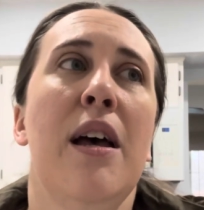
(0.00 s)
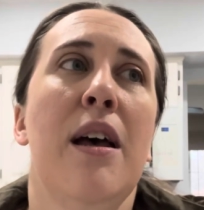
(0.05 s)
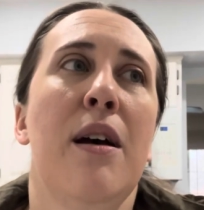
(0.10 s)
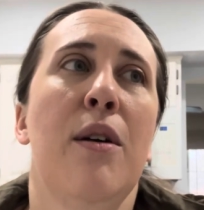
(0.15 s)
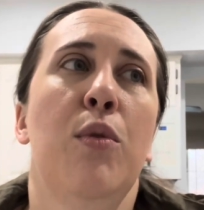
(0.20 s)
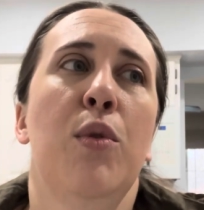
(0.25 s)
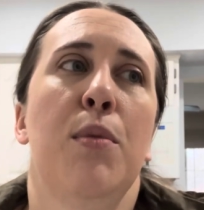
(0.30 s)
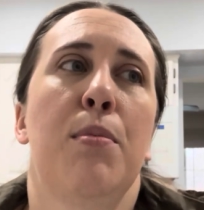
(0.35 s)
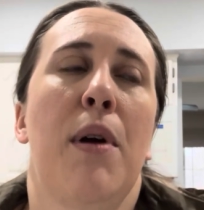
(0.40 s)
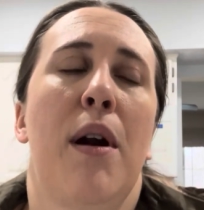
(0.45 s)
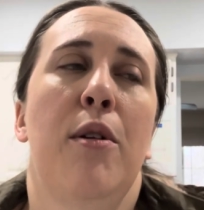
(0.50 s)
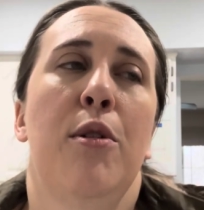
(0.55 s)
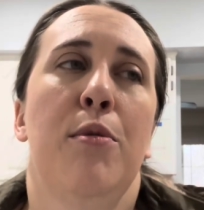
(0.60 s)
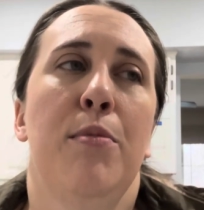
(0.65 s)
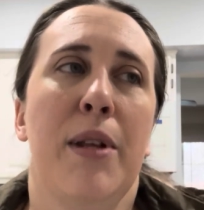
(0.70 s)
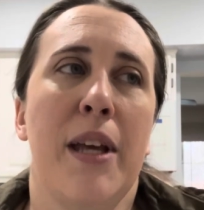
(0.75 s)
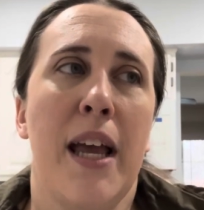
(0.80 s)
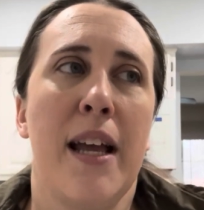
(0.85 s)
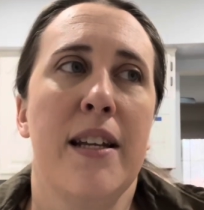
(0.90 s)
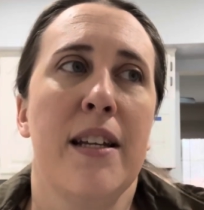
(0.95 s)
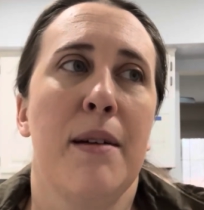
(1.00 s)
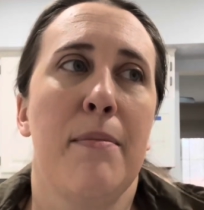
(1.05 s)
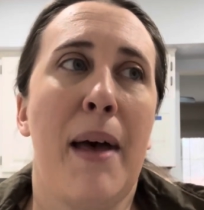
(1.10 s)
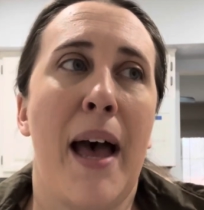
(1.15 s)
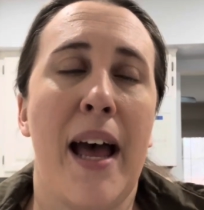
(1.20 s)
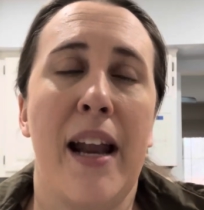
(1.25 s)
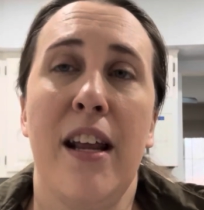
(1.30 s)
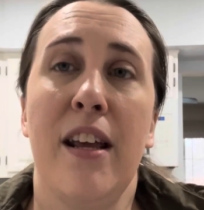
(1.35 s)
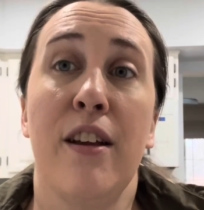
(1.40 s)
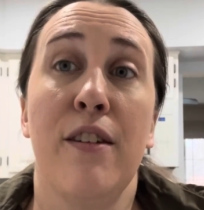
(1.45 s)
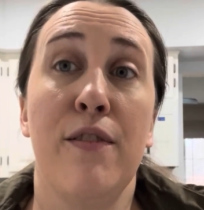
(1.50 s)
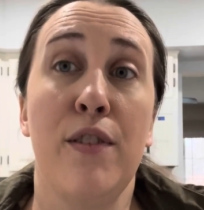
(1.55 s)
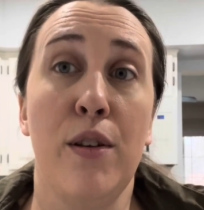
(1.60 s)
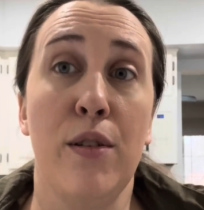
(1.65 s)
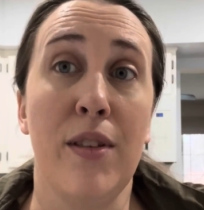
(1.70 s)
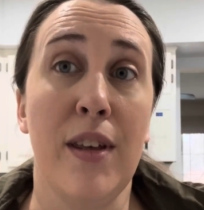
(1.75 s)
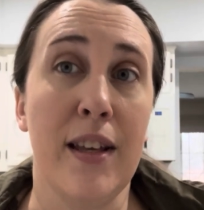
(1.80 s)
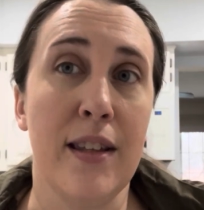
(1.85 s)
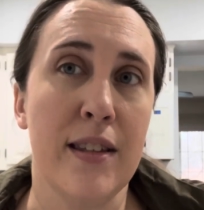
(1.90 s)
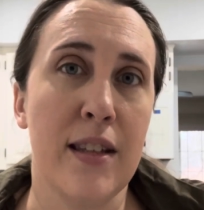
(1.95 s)
will probably end up adding a few
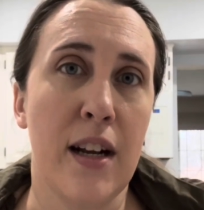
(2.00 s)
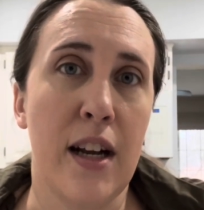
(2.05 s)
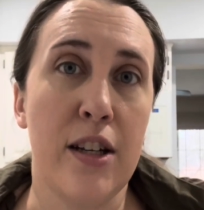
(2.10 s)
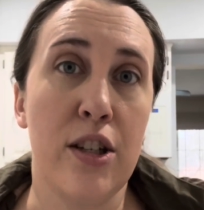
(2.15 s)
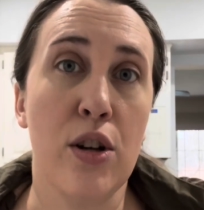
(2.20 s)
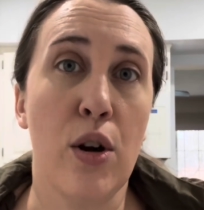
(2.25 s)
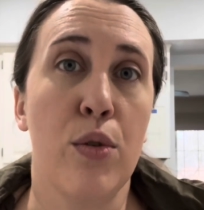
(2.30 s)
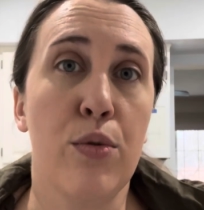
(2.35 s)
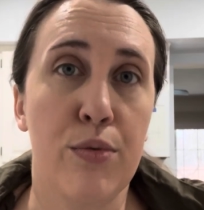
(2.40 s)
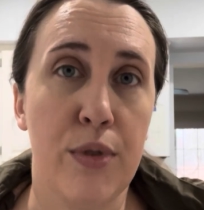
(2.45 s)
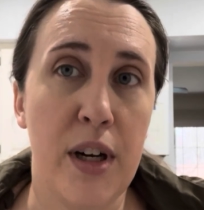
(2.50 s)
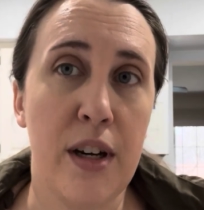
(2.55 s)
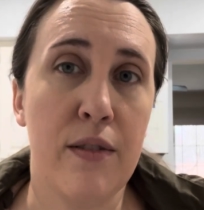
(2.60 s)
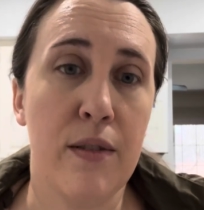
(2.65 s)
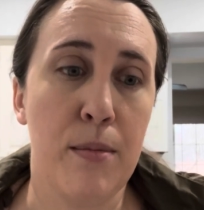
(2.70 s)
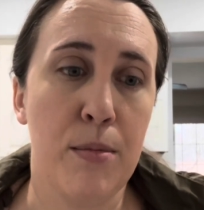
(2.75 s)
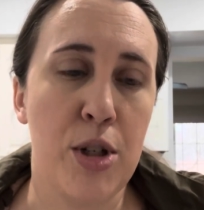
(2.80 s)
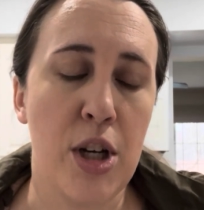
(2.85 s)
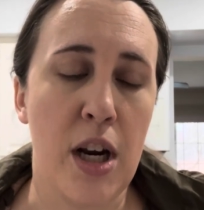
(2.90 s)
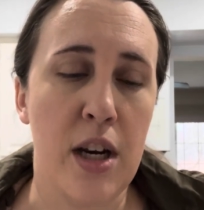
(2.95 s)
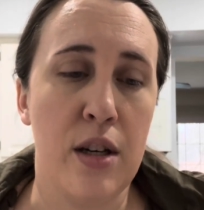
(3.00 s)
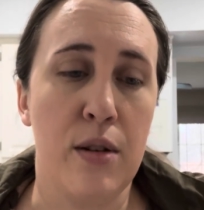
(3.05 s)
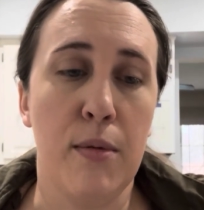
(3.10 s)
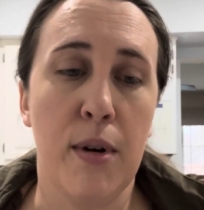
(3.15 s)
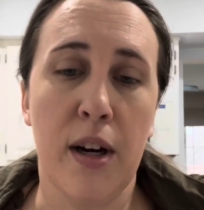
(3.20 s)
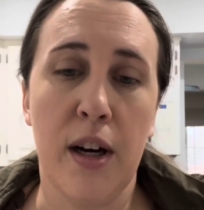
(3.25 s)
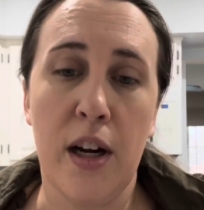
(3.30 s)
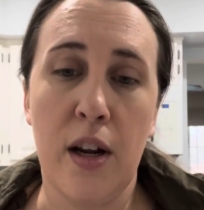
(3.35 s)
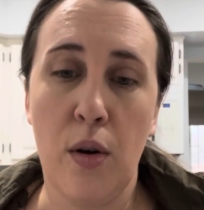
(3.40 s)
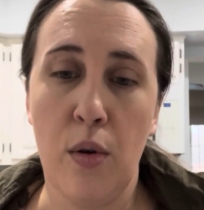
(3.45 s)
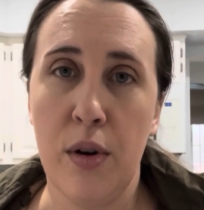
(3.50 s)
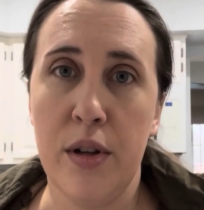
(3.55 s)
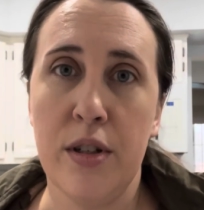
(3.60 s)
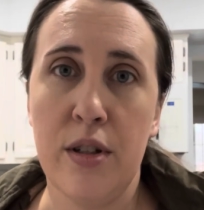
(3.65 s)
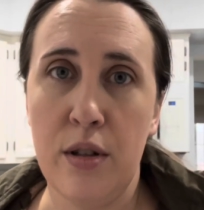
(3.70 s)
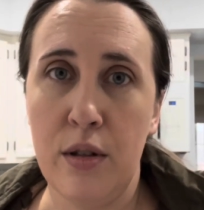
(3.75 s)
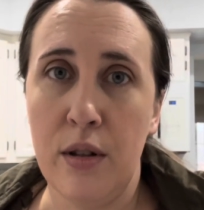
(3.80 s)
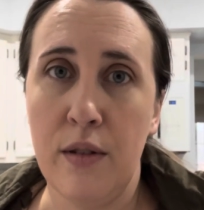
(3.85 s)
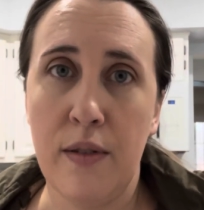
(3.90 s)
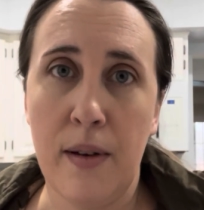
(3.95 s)
things that I don't read from January
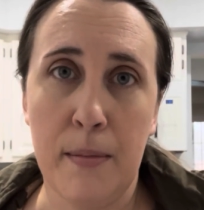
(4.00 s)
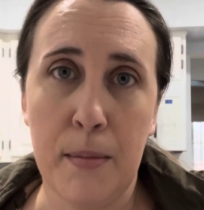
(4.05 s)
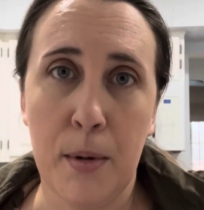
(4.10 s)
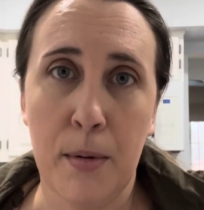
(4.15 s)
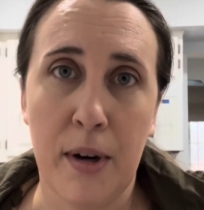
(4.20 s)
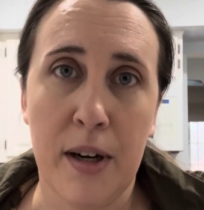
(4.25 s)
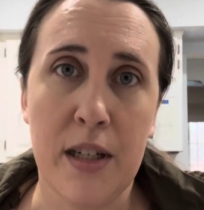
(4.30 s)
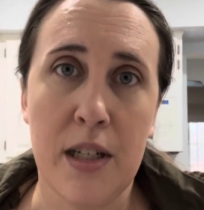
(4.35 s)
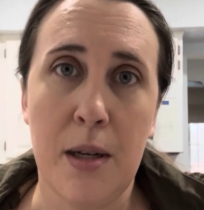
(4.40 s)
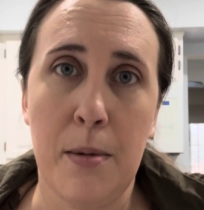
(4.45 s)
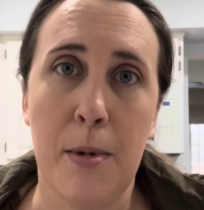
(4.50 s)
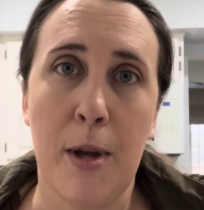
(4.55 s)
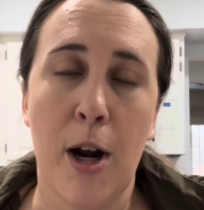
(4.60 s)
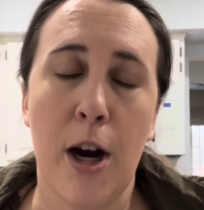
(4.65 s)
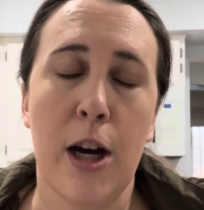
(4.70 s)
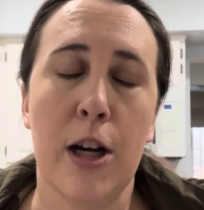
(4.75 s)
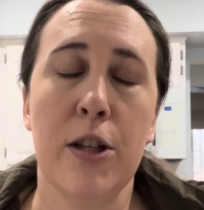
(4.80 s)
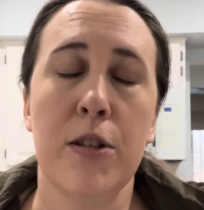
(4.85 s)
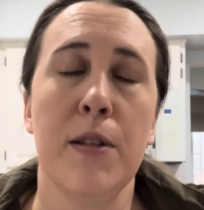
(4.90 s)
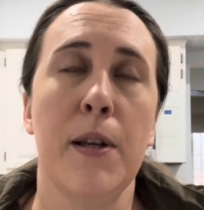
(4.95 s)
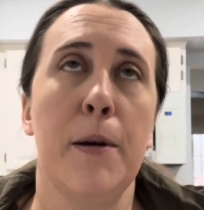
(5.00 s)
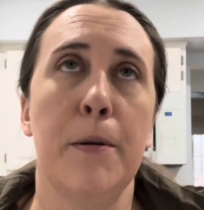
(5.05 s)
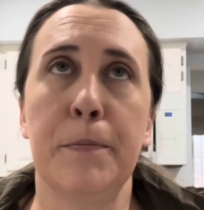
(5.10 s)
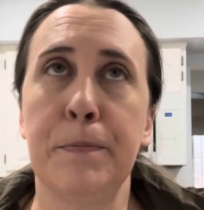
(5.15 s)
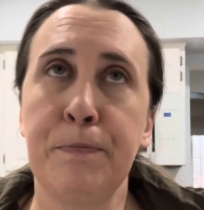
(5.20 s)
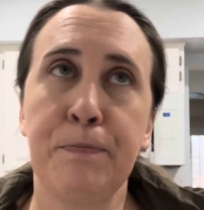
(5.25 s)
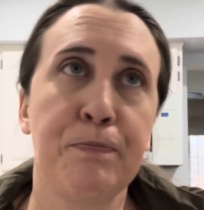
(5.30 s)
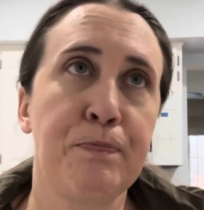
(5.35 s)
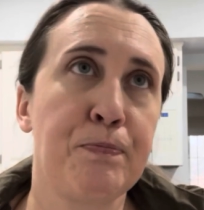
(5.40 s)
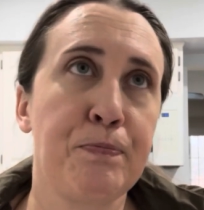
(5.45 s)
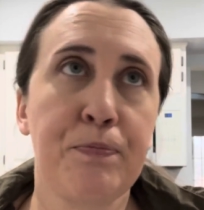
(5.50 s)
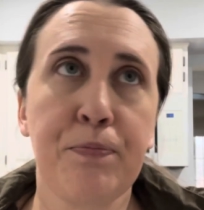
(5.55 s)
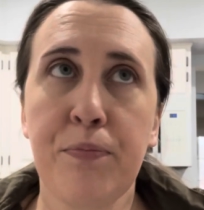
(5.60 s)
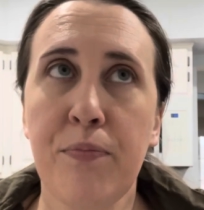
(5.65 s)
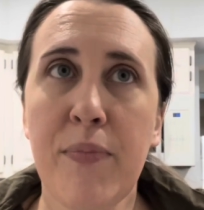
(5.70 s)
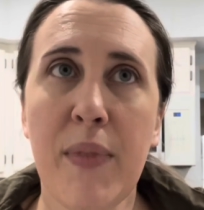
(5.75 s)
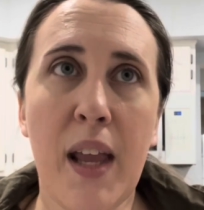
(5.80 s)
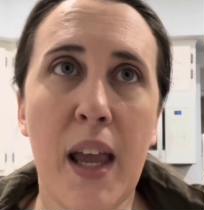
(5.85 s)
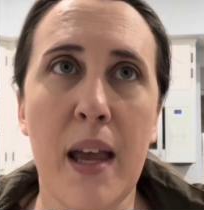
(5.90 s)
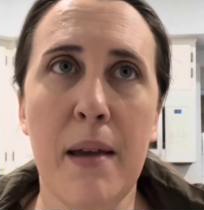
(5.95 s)
onto the February TBR. So
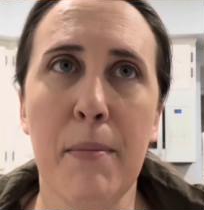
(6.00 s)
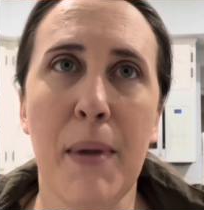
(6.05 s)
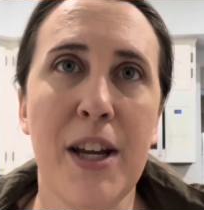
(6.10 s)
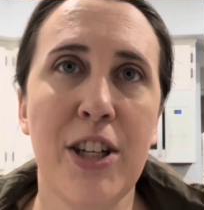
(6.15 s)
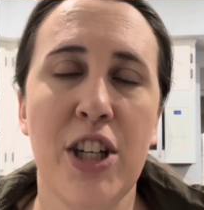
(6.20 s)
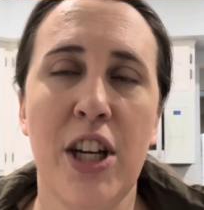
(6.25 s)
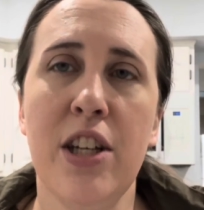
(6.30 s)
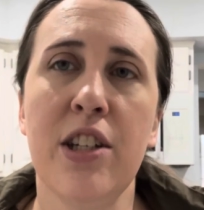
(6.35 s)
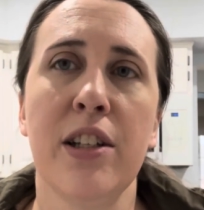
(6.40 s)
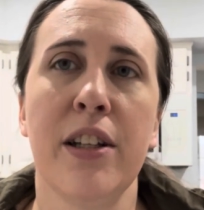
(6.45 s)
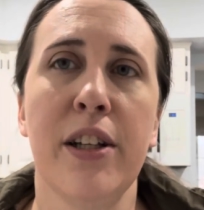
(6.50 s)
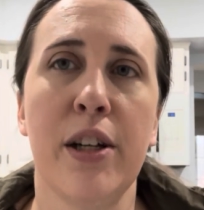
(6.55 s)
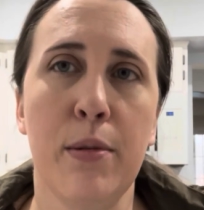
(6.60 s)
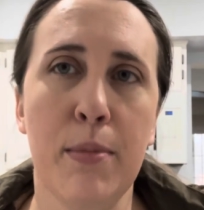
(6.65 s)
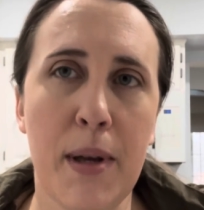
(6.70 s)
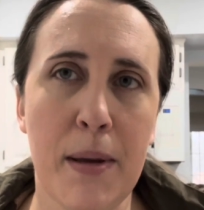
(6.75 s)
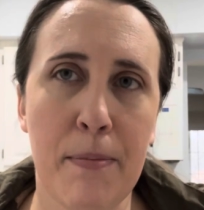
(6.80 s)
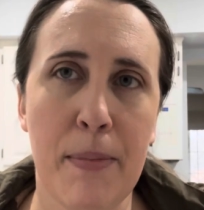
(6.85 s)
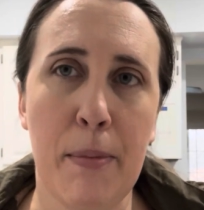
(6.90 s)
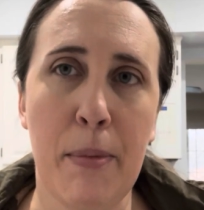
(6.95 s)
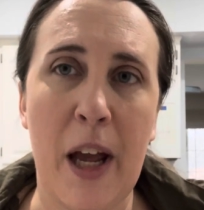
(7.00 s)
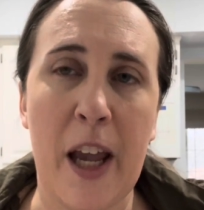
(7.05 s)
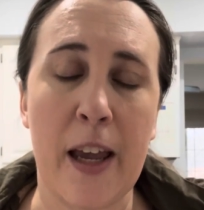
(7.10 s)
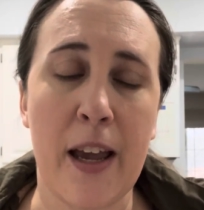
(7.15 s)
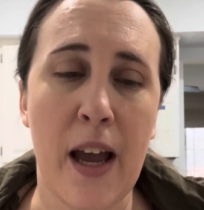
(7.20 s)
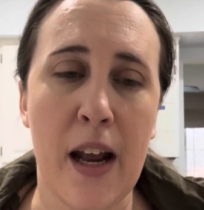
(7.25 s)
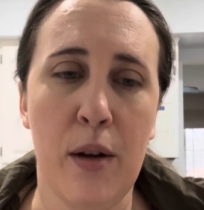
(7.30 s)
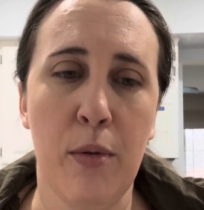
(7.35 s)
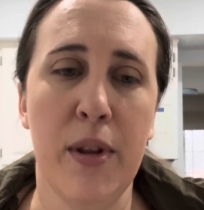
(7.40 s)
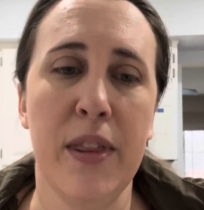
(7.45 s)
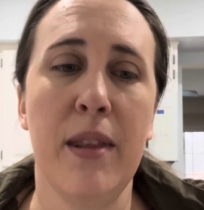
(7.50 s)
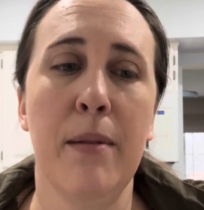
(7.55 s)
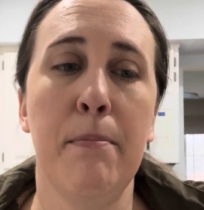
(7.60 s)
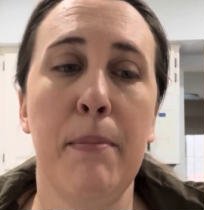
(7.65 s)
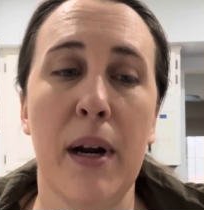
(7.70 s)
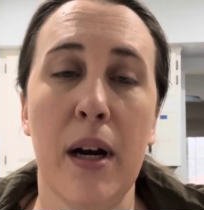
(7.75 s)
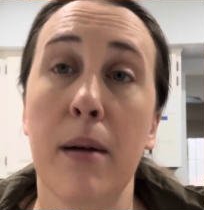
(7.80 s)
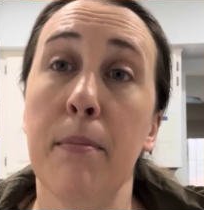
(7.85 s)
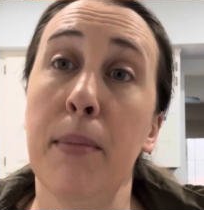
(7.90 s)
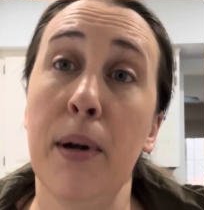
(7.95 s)
it might change a little bit, but I kind of want the
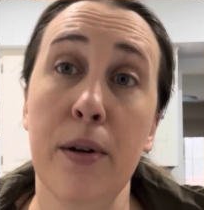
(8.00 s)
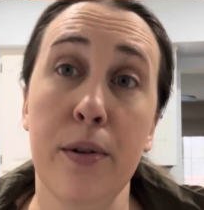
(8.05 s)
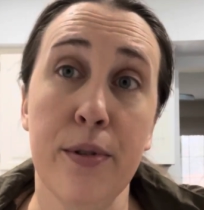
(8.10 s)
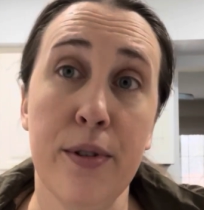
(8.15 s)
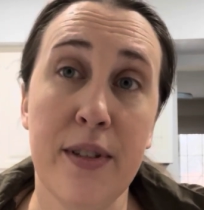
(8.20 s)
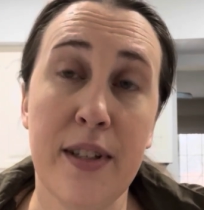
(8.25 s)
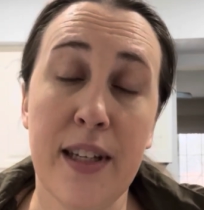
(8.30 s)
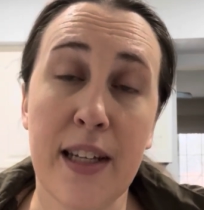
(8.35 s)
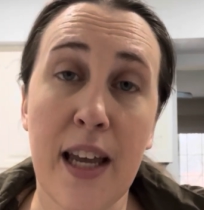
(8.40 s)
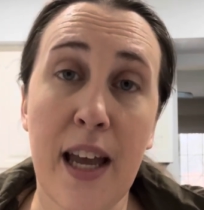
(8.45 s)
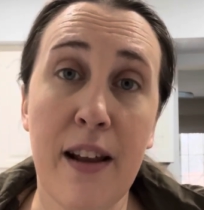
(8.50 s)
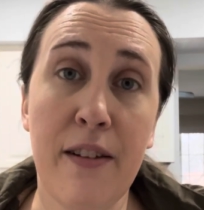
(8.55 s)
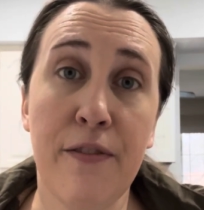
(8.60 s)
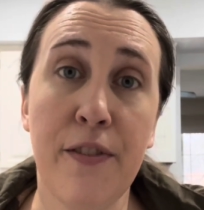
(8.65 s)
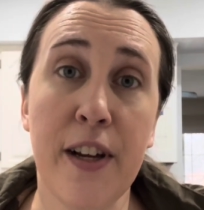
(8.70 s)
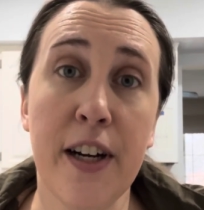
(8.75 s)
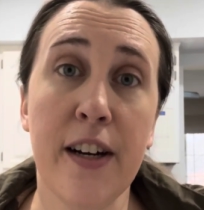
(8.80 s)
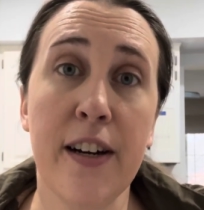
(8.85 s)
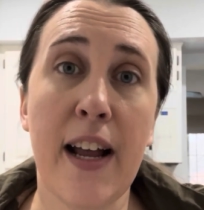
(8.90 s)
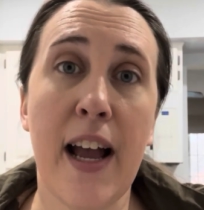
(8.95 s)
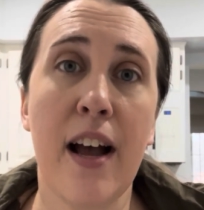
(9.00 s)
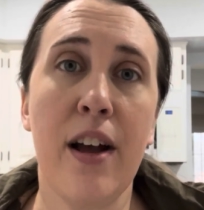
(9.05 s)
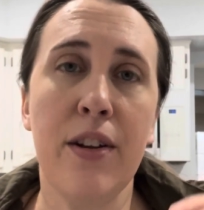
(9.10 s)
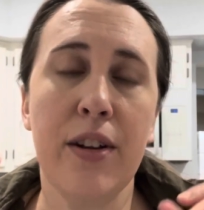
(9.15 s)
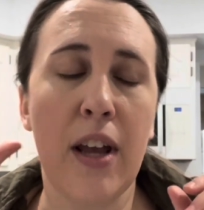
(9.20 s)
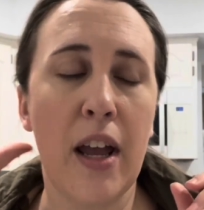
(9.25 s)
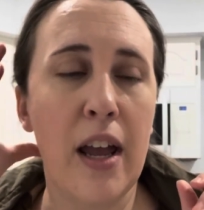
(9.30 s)
bare bones to get figured out.